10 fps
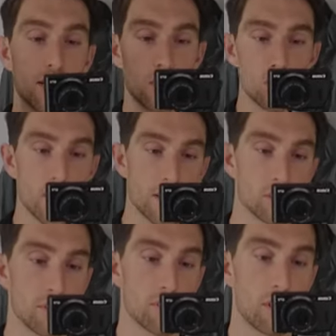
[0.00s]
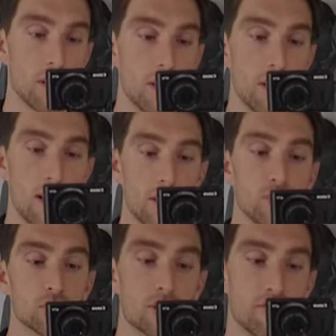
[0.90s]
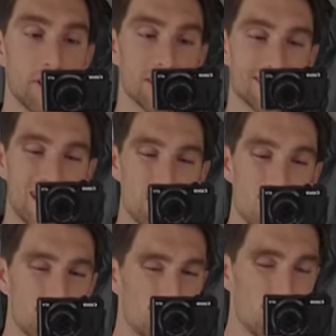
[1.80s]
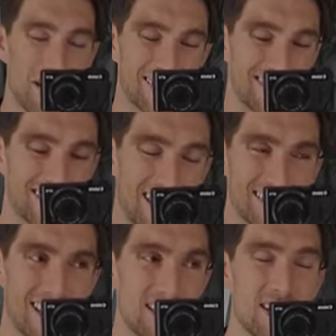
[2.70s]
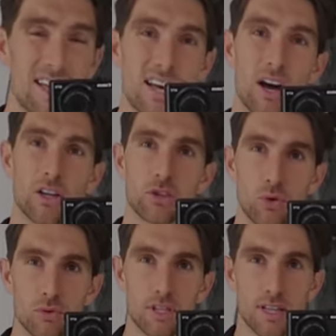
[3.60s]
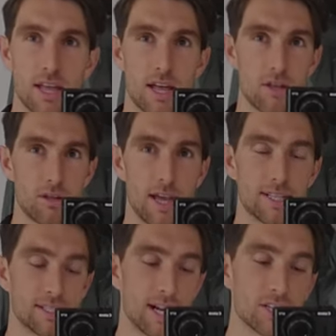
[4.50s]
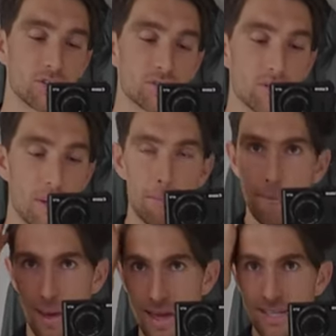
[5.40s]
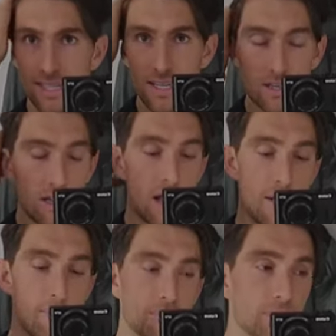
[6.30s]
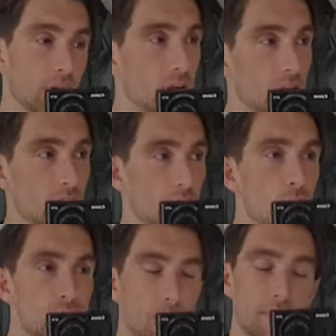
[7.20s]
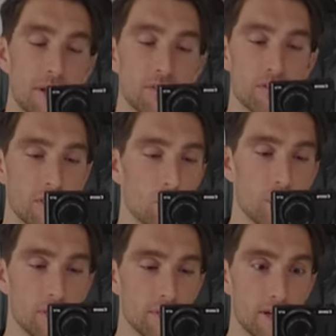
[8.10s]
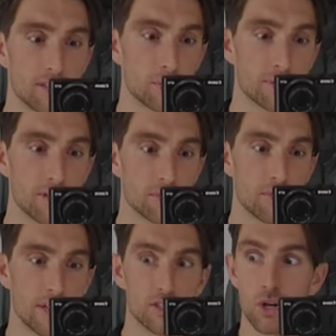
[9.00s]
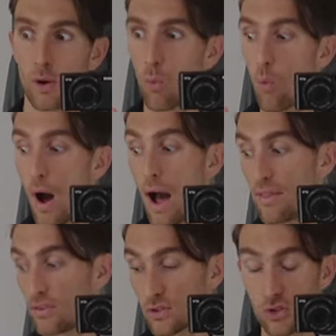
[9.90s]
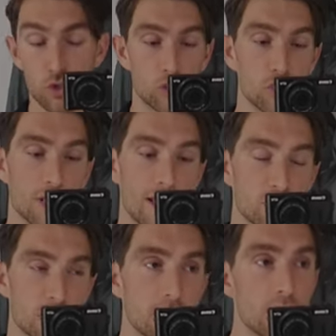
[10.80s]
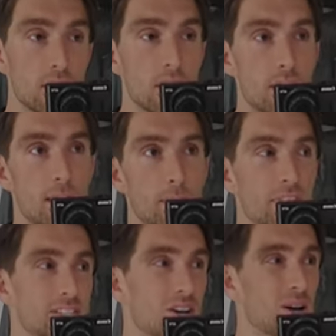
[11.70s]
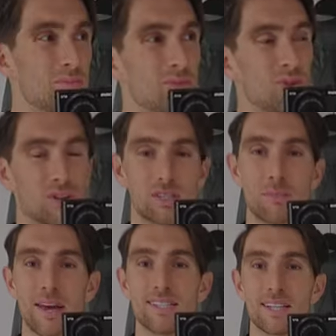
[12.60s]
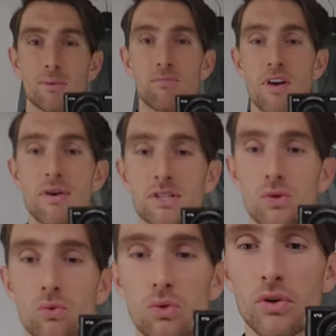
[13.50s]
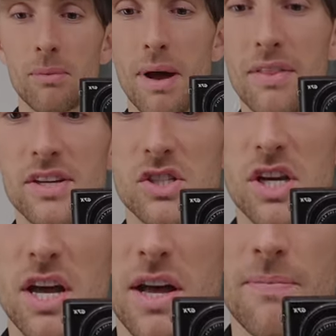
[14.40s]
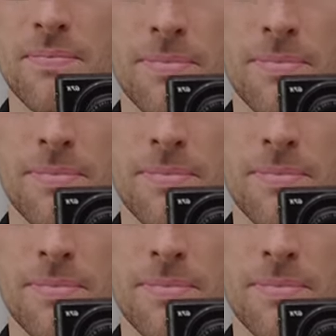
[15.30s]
a new changeover and new stuff in. I'd say at the moment it's probably about 6 out of 10. I don't think their latest collection is amazing. You always come in here and you find the one, they sometimes have some things you're like, wow, they've got such a collection in. But this time, not amazing. I'm very torn about this shirt.